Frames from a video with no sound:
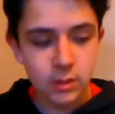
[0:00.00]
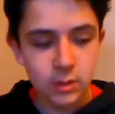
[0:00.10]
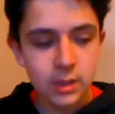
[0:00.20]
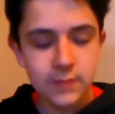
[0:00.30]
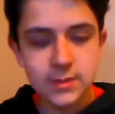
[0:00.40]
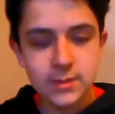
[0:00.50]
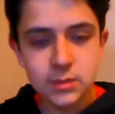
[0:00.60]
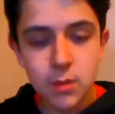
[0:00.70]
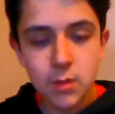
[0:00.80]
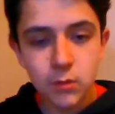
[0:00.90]
If it's a
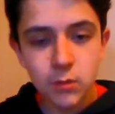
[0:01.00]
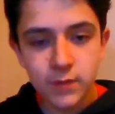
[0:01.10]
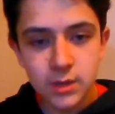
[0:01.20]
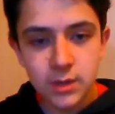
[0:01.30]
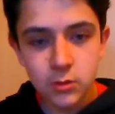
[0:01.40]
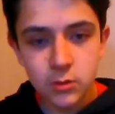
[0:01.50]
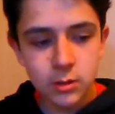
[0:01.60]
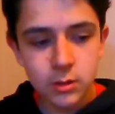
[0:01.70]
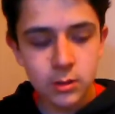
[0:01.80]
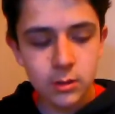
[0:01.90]
smaller figure,
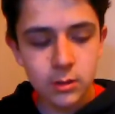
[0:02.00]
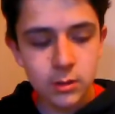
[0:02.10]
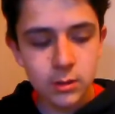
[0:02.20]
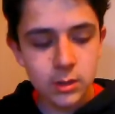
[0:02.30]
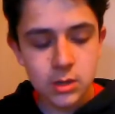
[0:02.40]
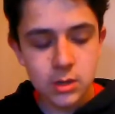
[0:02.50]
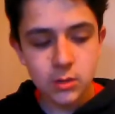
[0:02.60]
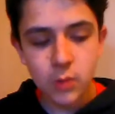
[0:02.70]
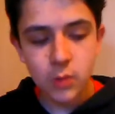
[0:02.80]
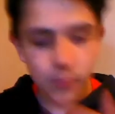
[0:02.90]
you
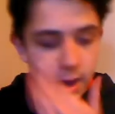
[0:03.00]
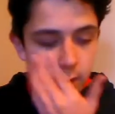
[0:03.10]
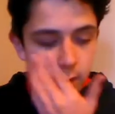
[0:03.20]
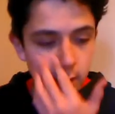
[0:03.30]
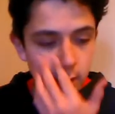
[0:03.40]
won't buy, like,